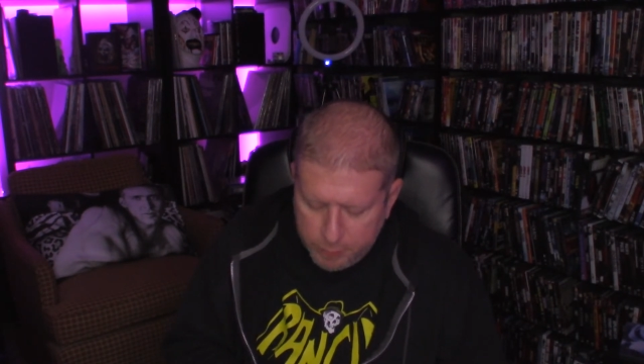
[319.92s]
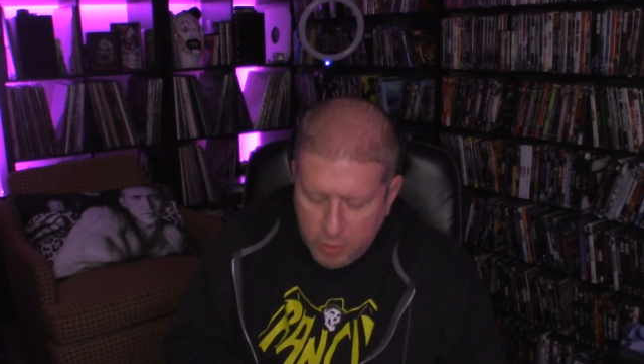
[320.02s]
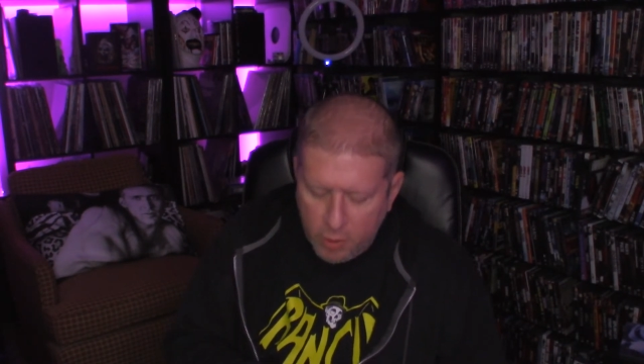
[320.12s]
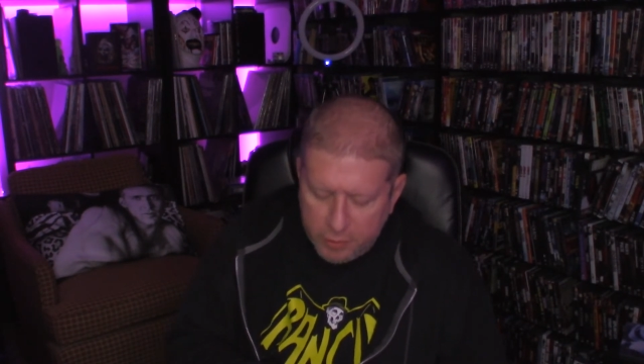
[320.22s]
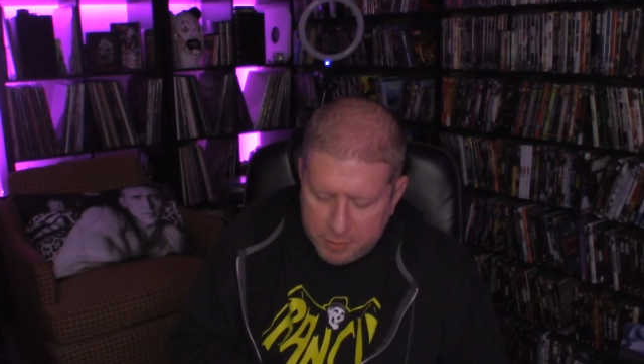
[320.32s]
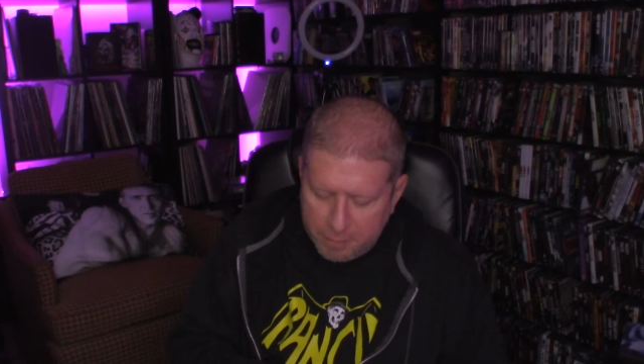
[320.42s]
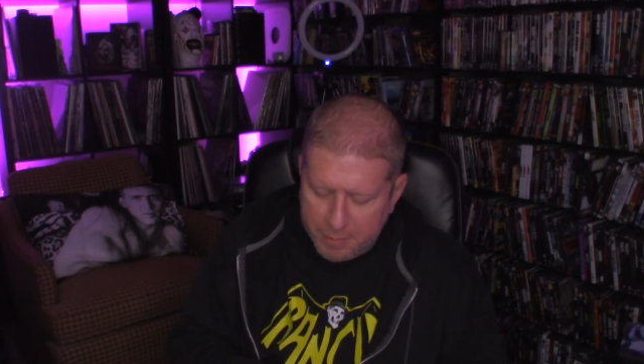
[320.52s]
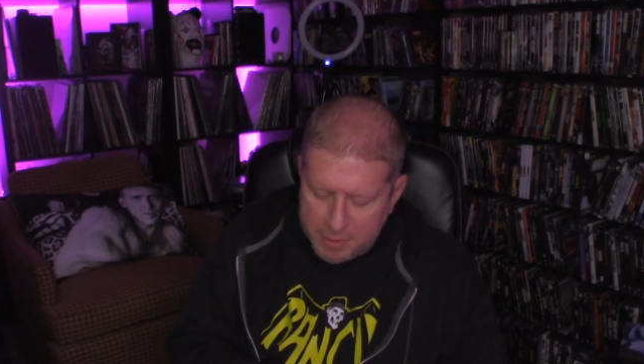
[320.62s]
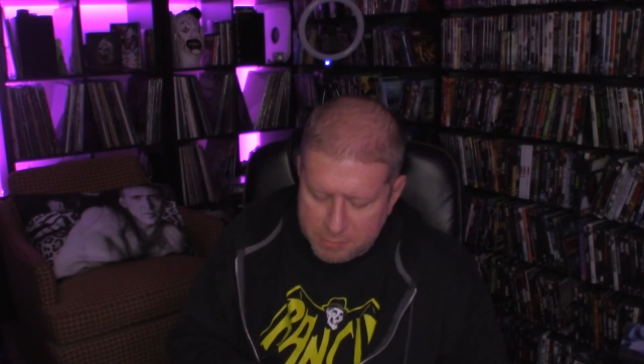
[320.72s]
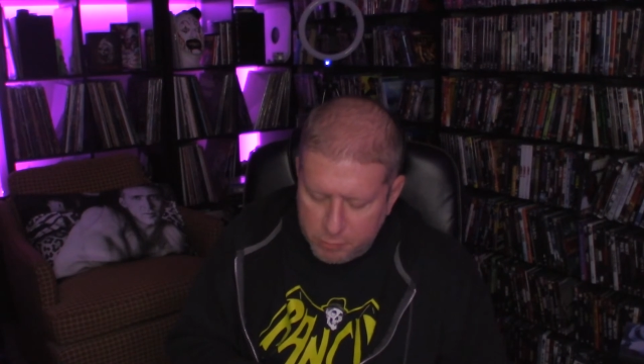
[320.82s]
called it the
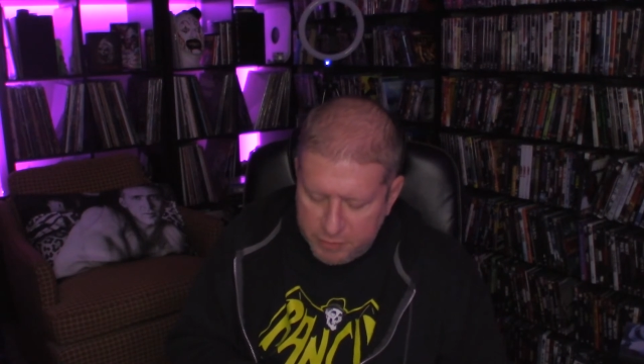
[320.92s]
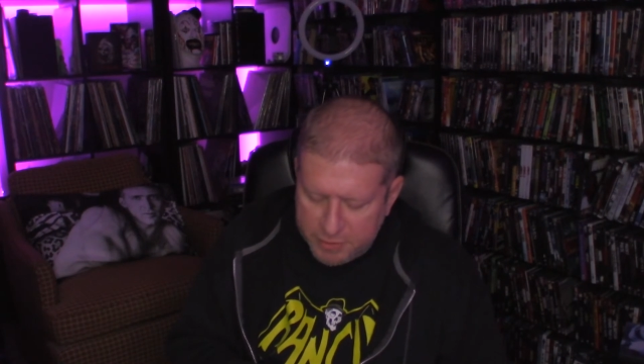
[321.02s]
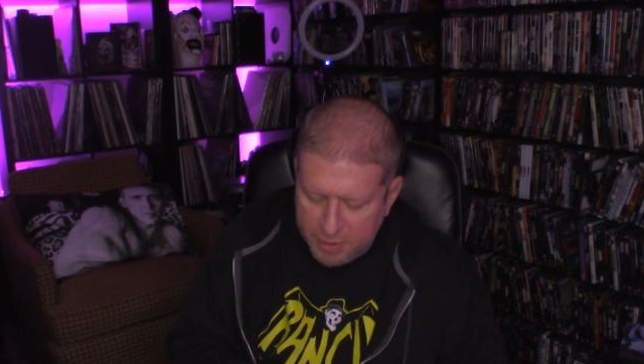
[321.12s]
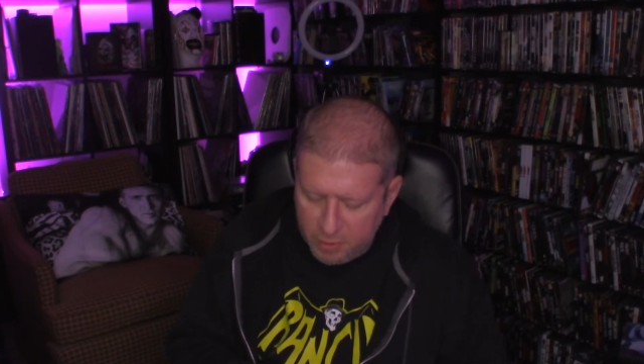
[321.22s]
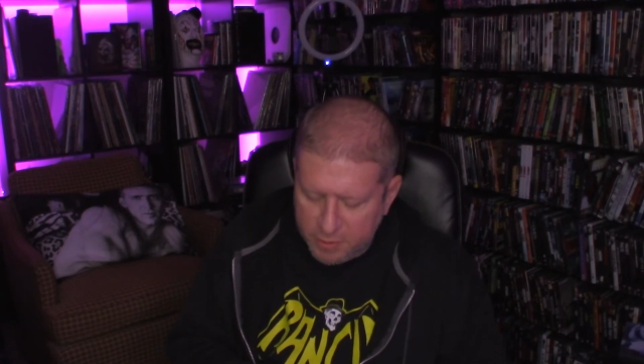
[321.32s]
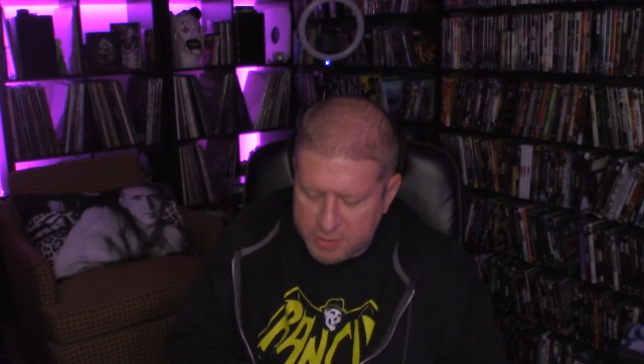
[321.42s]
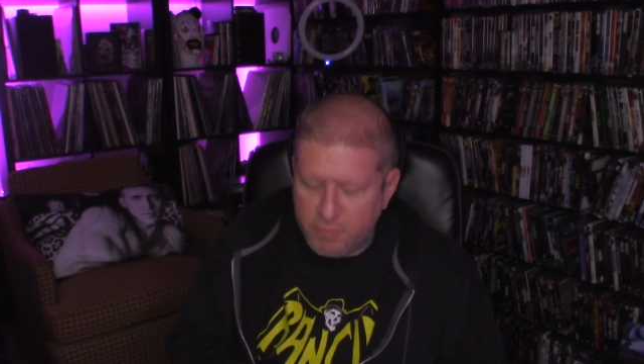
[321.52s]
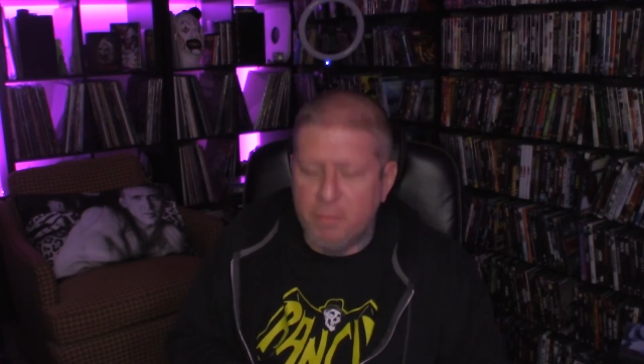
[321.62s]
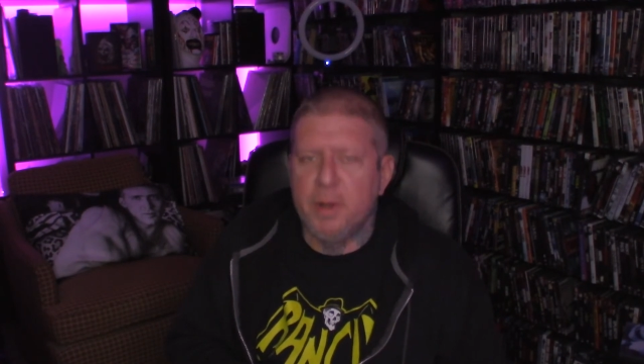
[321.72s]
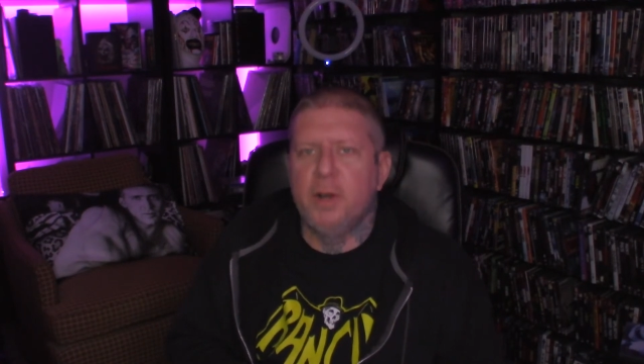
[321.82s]
best movie title that's
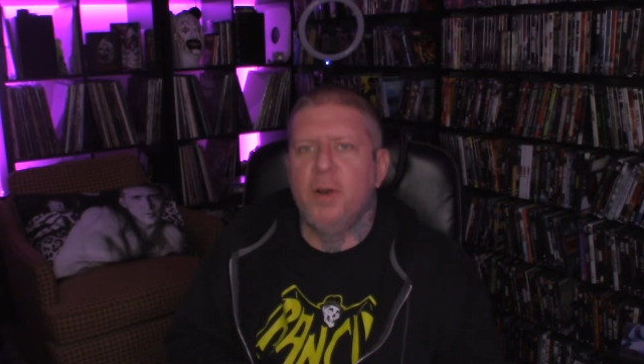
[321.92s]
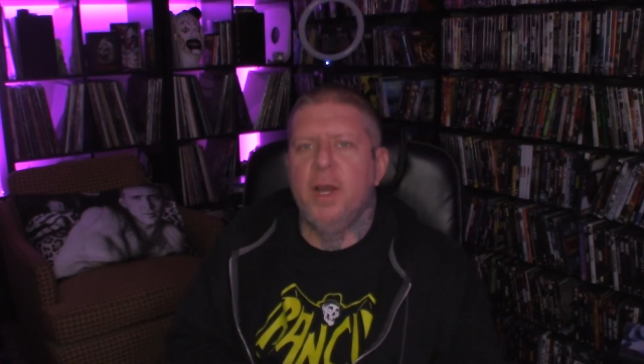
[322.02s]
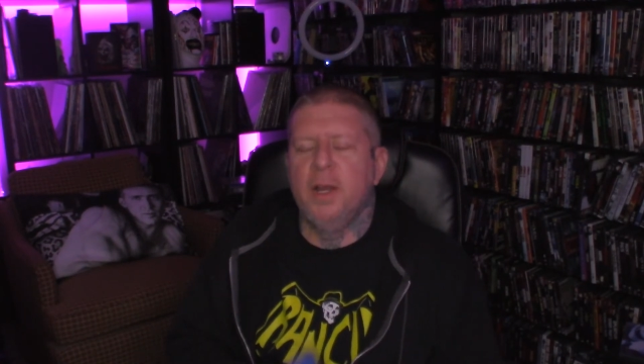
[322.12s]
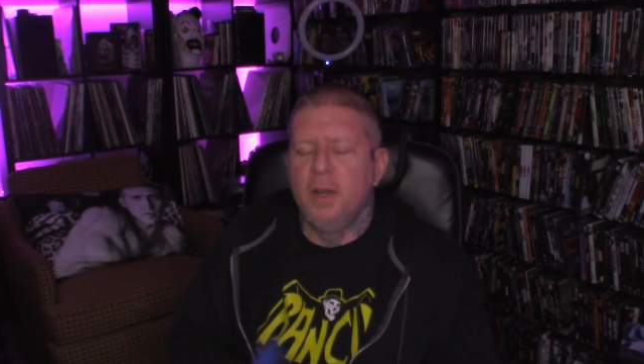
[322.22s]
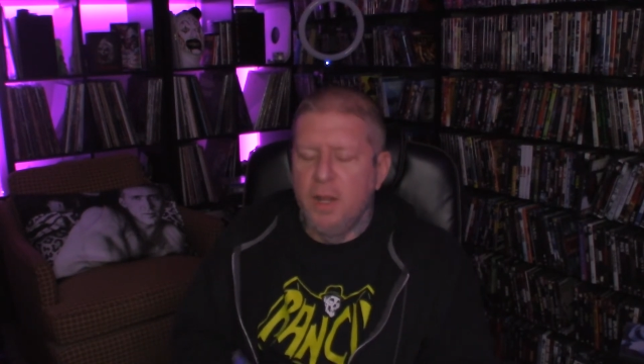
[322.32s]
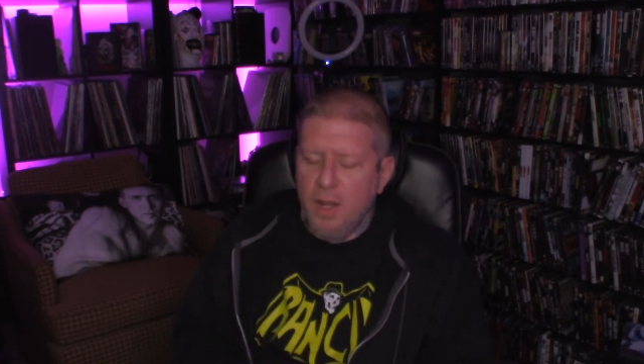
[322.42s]
ever been created.